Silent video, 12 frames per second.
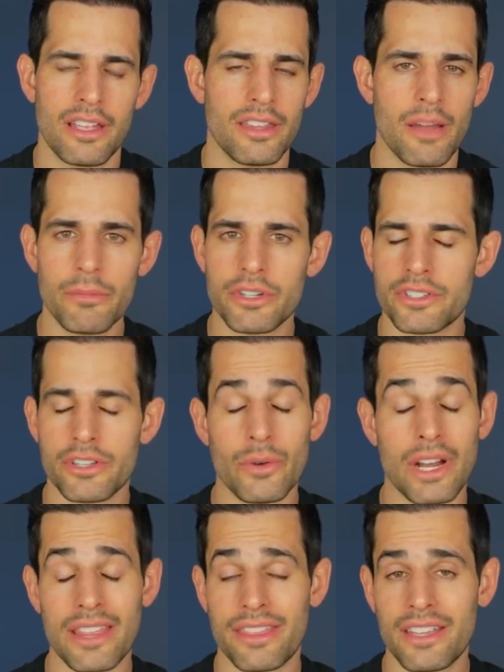Number two,
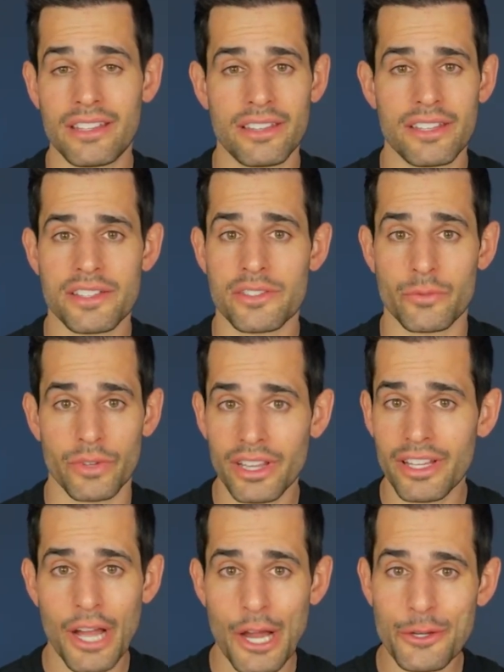and I think that this is
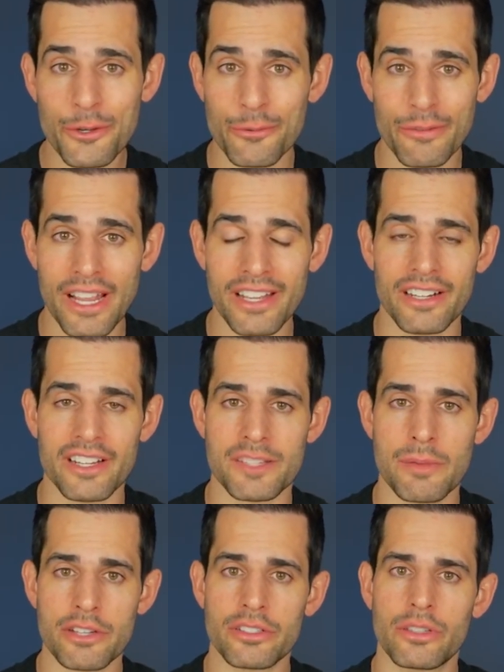really underrated,
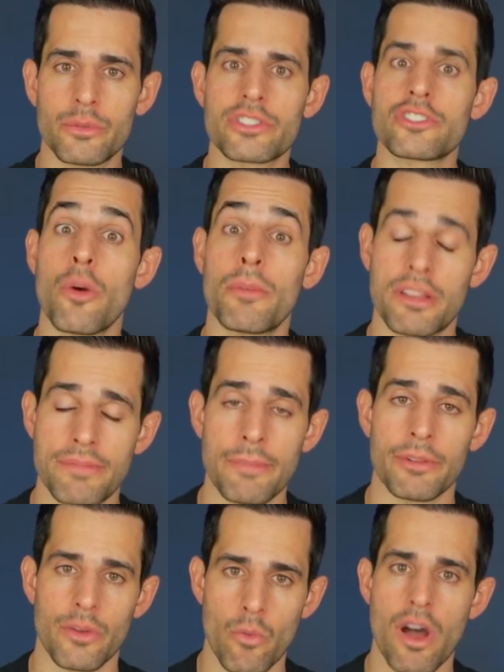especially with so many
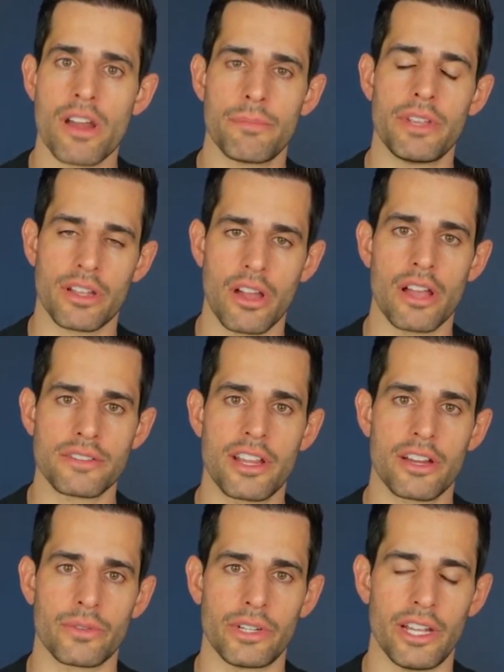people that want to be a
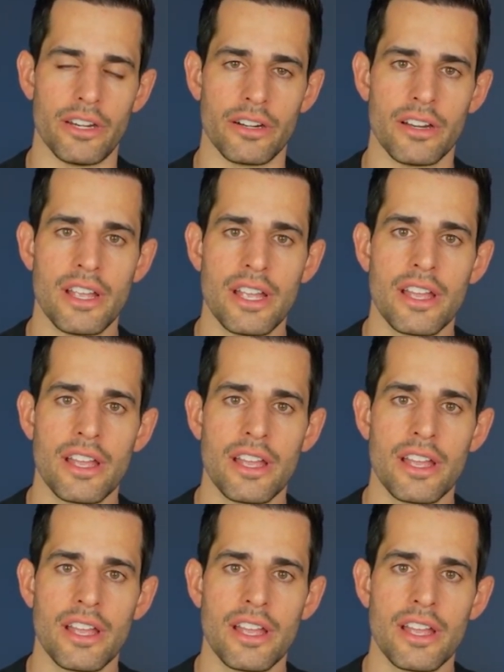content creator,